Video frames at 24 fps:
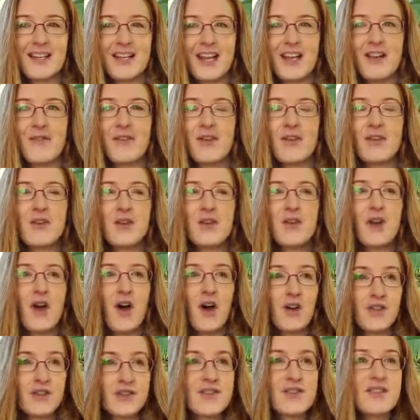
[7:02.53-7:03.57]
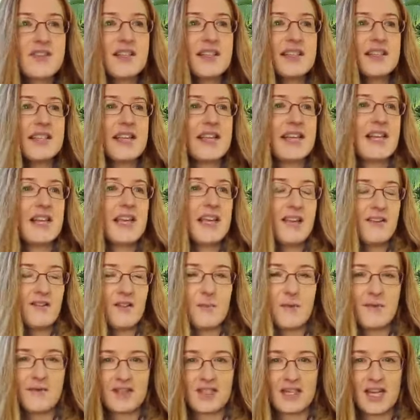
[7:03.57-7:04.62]
If you constantly give
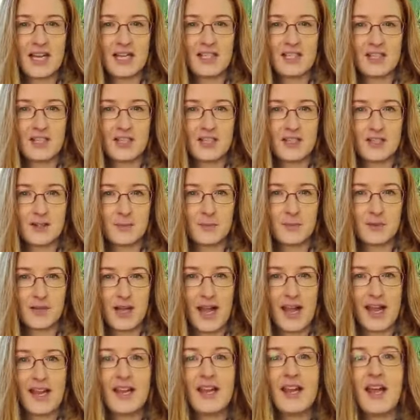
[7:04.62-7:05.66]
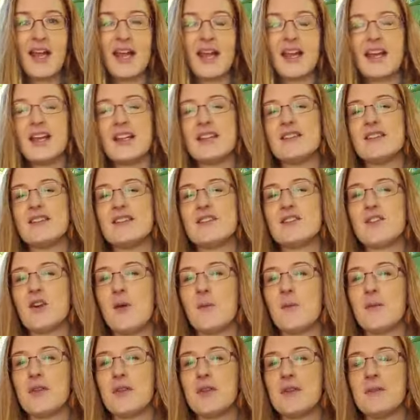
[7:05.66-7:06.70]
them invitations to play, it can
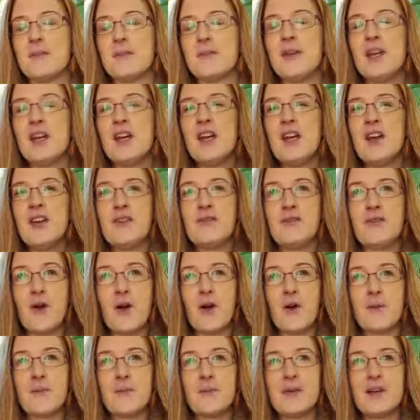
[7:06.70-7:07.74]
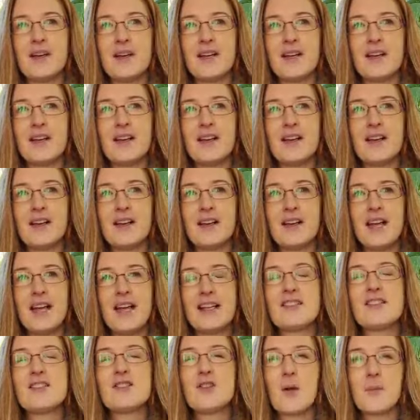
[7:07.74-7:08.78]
stop them from...
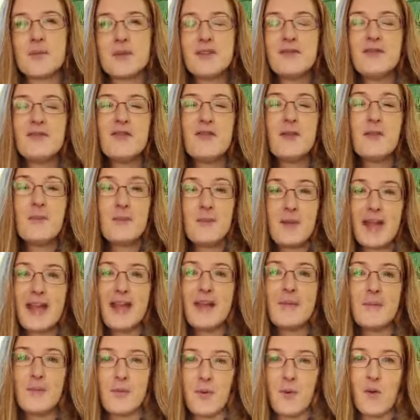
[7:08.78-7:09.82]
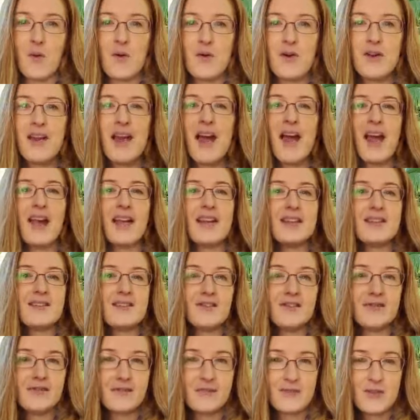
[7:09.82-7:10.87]
It stops them from being bored and
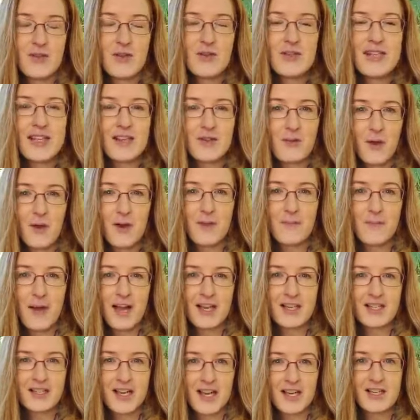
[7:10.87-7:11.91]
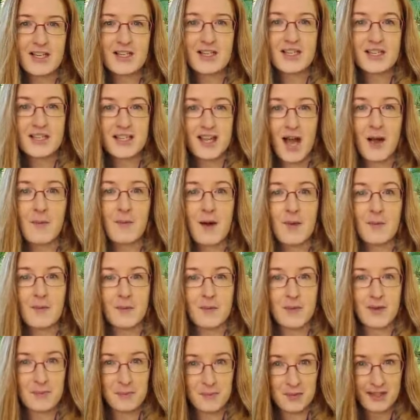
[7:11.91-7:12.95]
using their own imagination to come
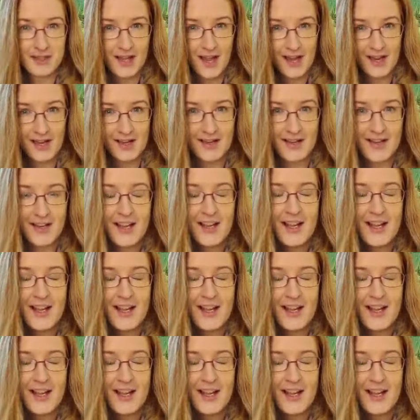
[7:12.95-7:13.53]
up with play.